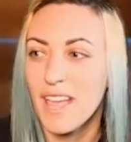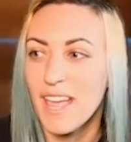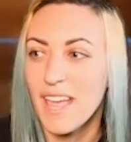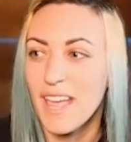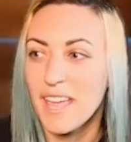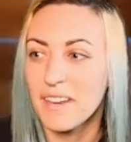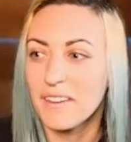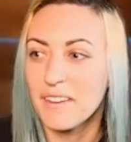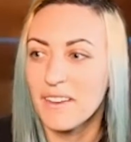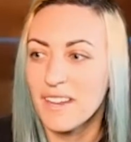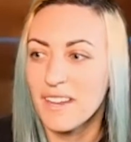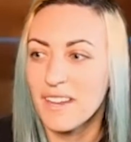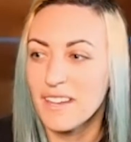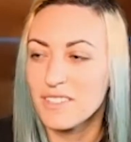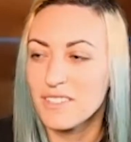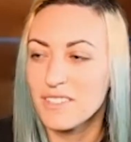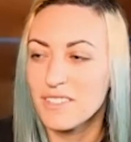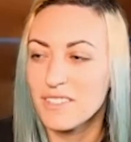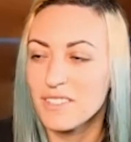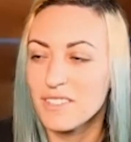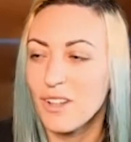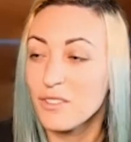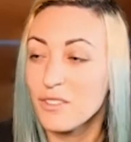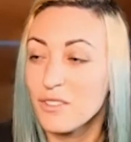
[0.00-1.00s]
And
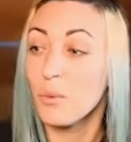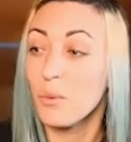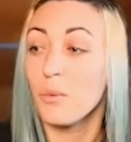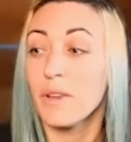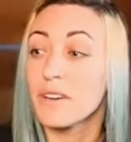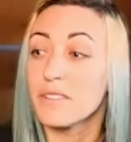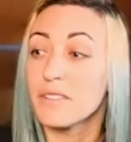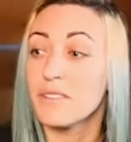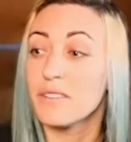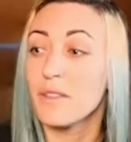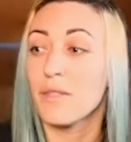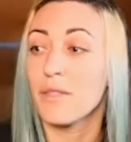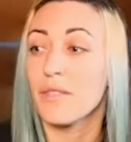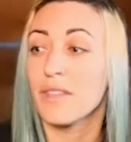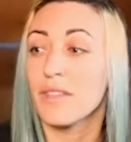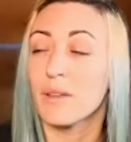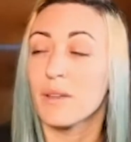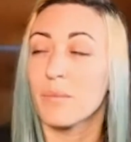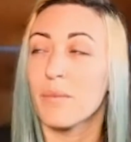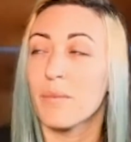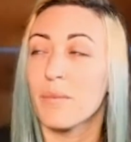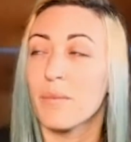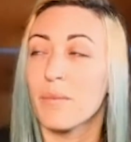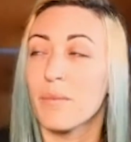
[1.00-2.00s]
it's also weird to
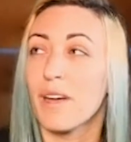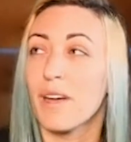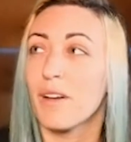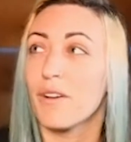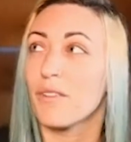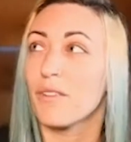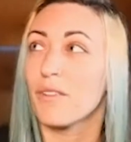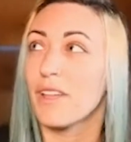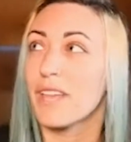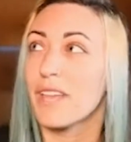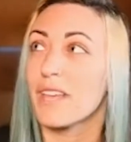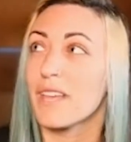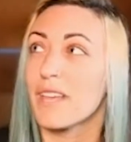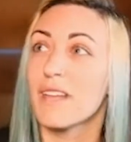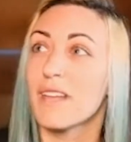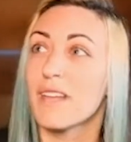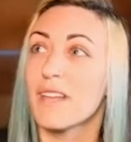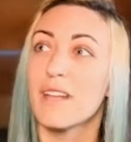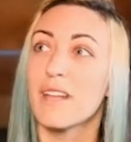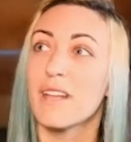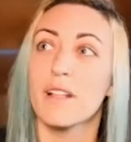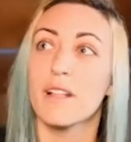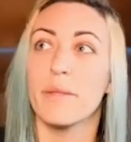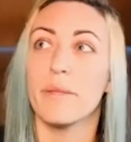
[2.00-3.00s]
think about like
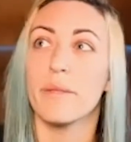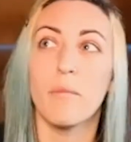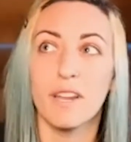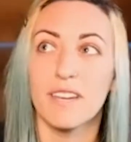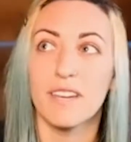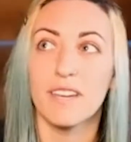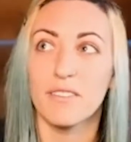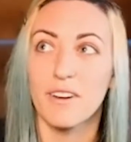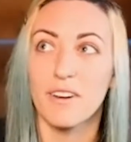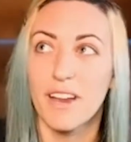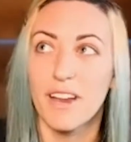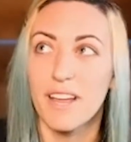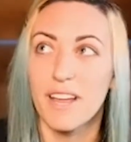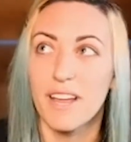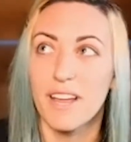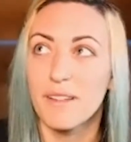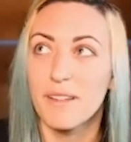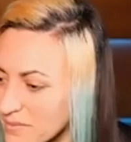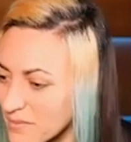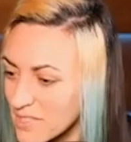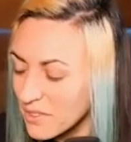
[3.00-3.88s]
the money, right?